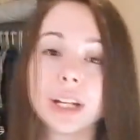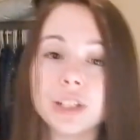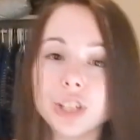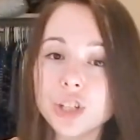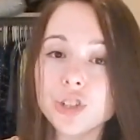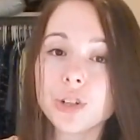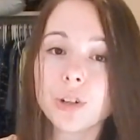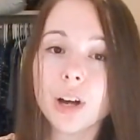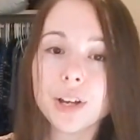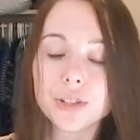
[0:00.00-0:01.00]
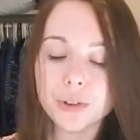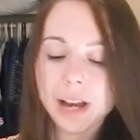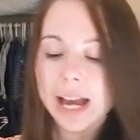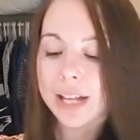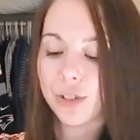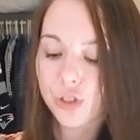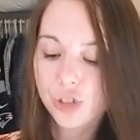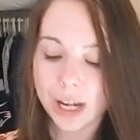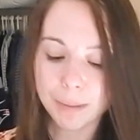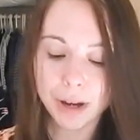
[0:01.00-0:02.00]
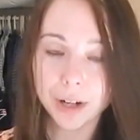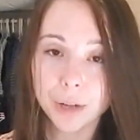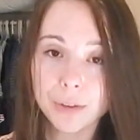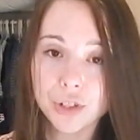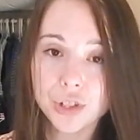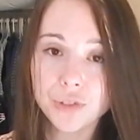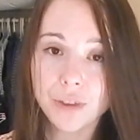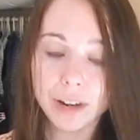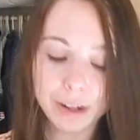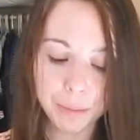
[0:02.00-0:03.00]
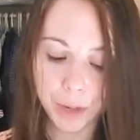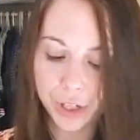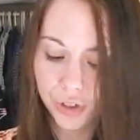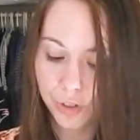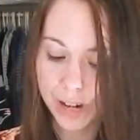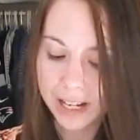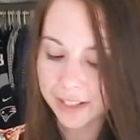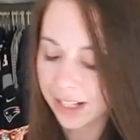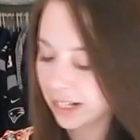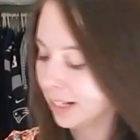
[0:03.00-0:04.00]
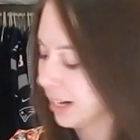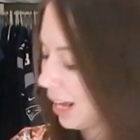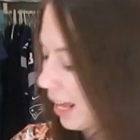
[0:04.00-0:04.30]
conditioner also has shea butter, which is very moisturizing,